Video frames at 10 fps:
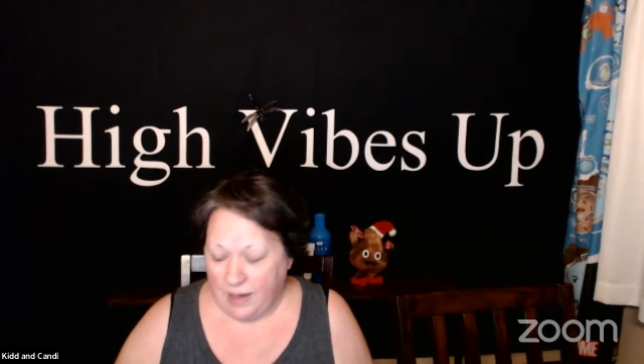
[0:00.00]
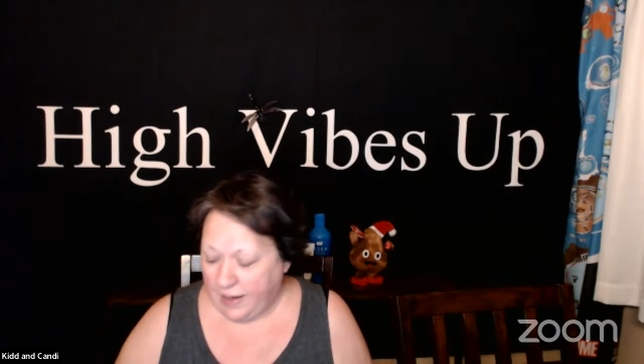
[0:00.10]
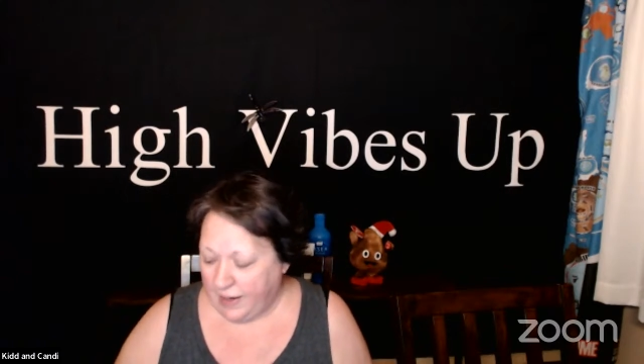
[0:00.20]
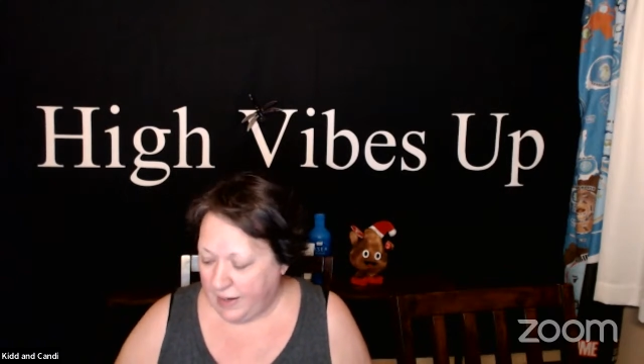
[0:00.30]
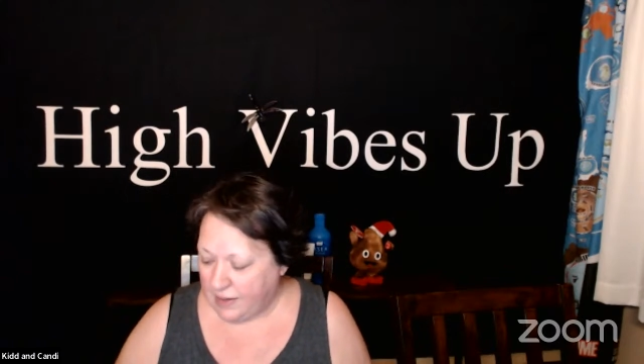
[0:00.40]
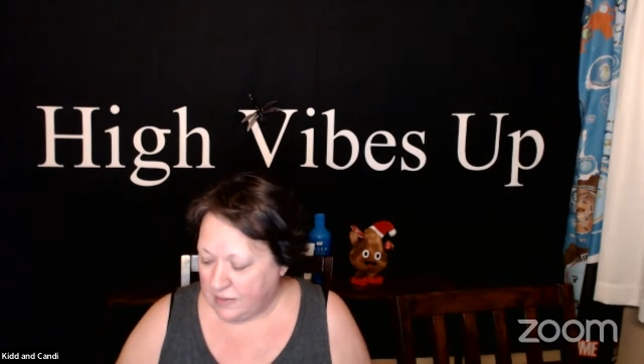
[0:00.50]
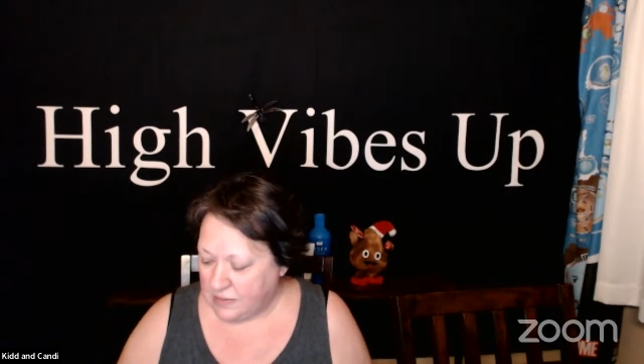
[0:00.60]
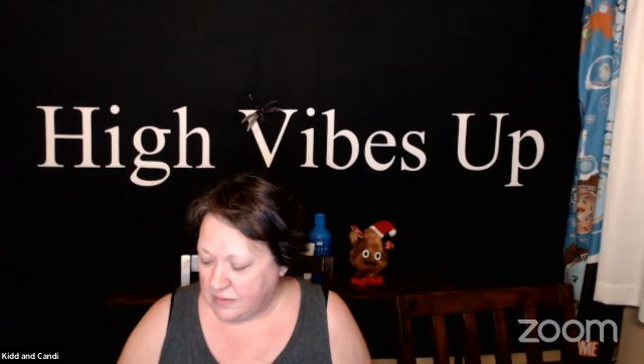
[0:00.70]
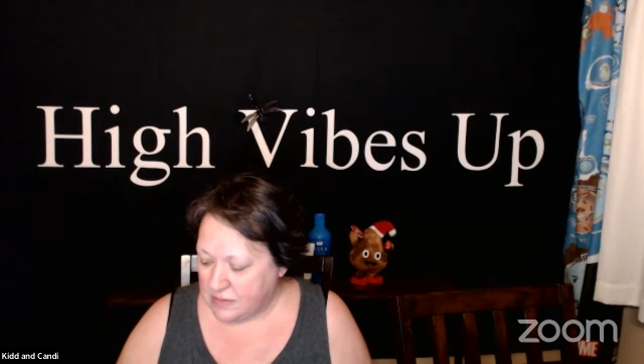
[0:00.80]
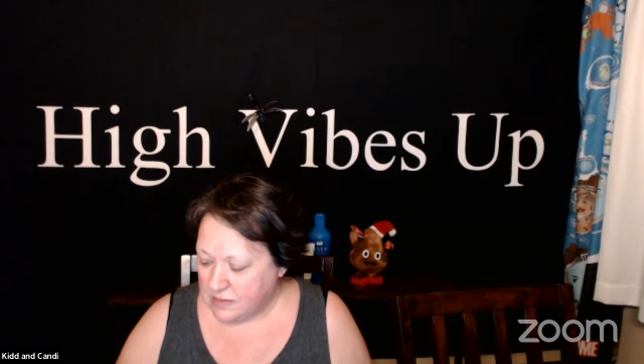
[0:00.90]

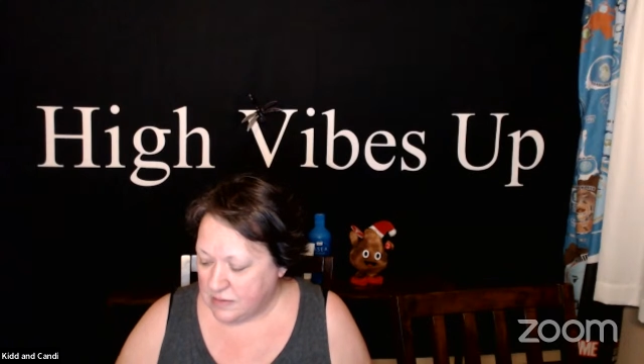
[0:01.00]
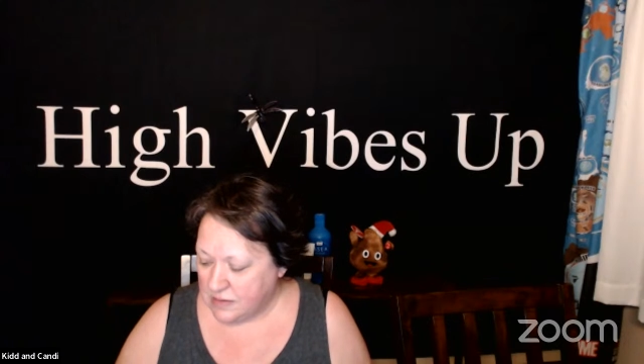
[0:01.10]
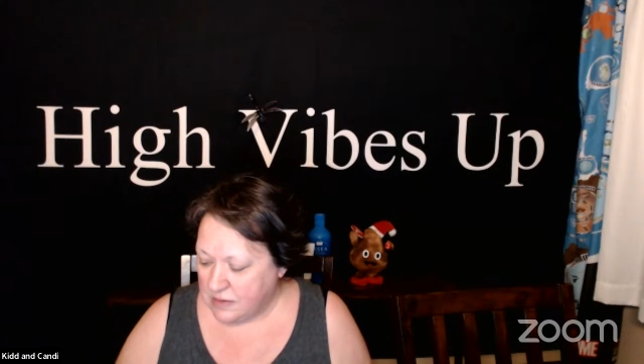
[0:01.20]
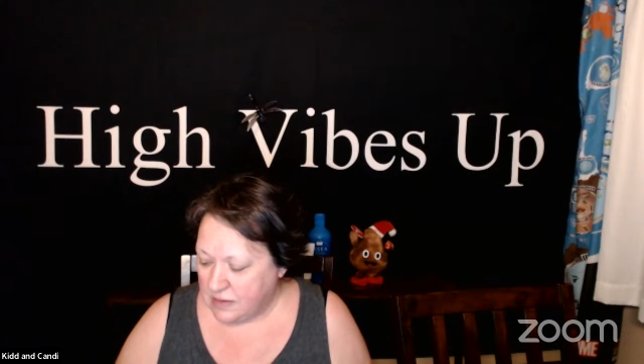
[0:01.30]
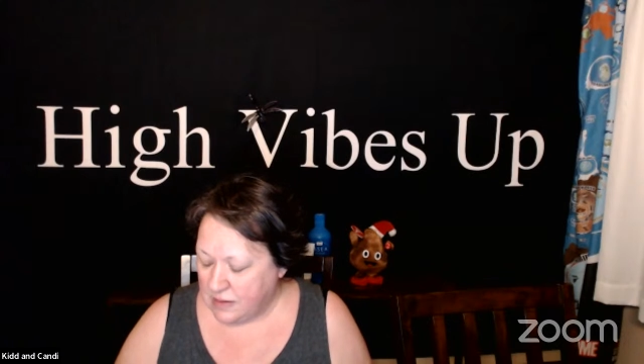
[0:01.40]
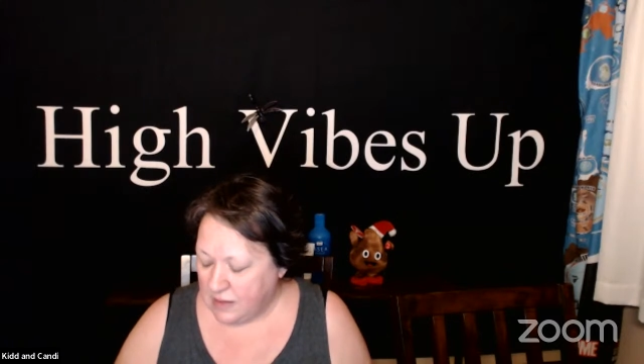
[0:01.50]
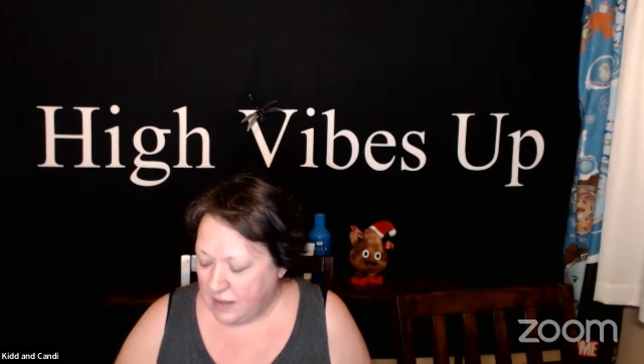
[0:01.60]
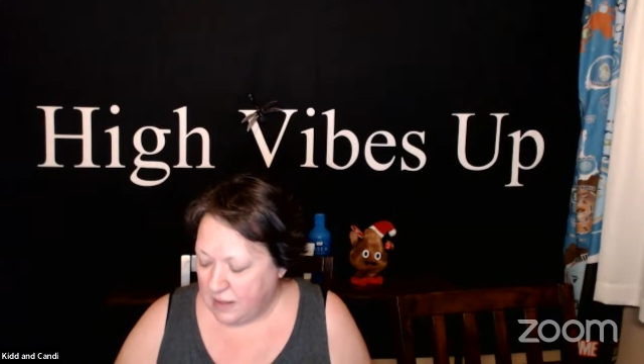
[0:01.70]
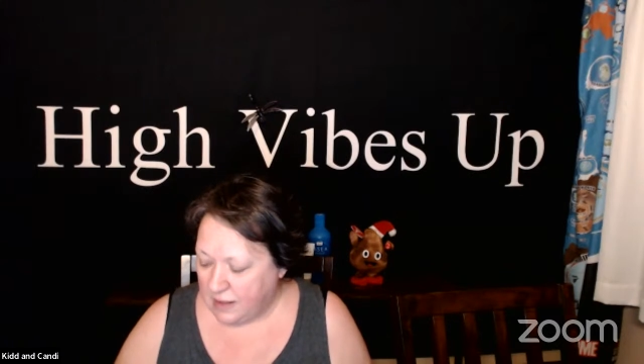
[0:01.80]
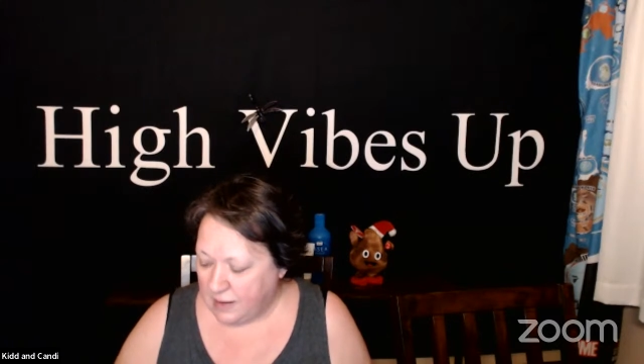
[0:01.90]
And
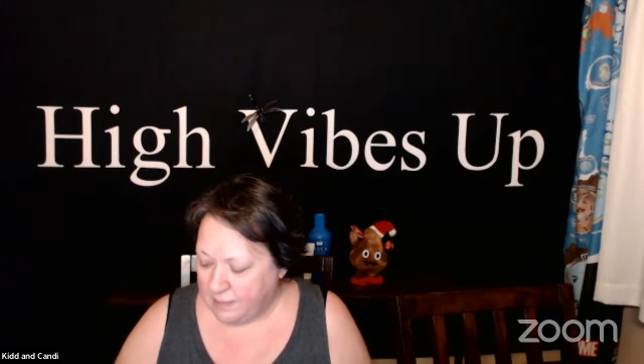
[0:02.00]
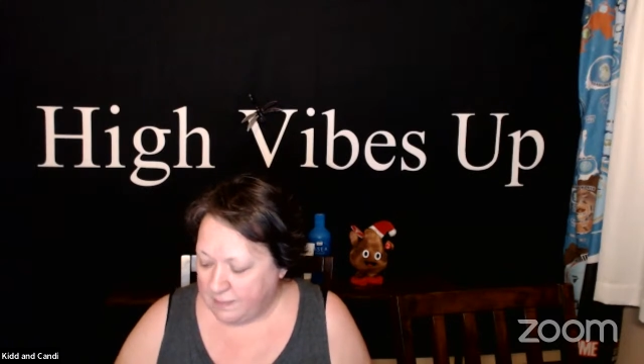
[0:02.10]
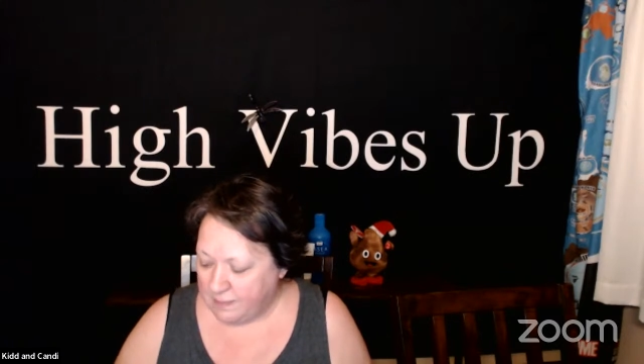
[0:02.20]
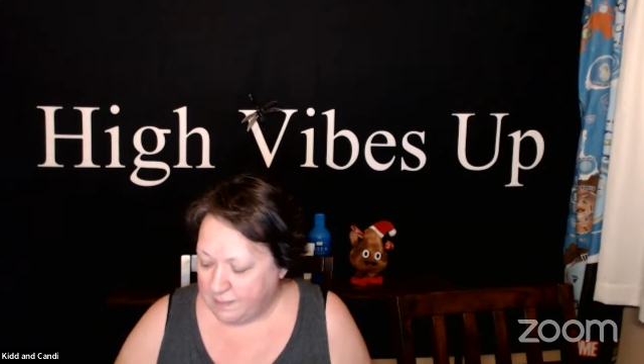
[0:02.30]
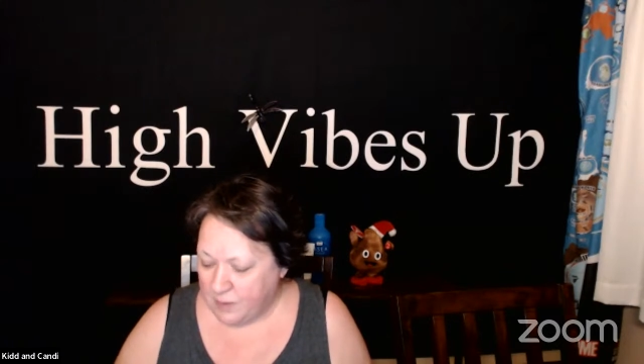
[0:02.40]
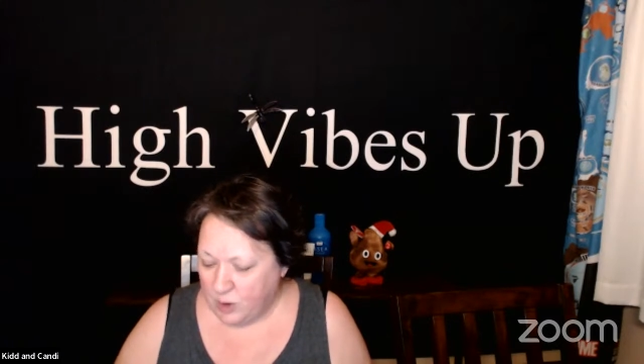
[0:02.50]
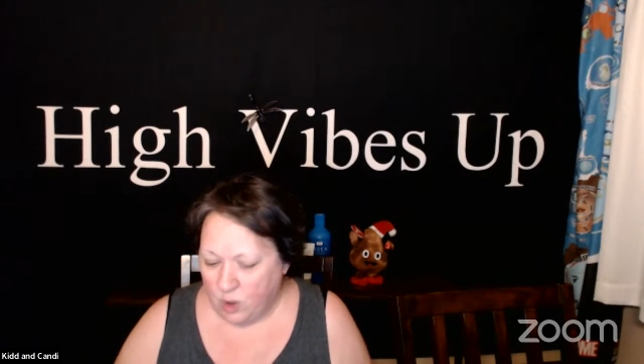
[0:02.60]
you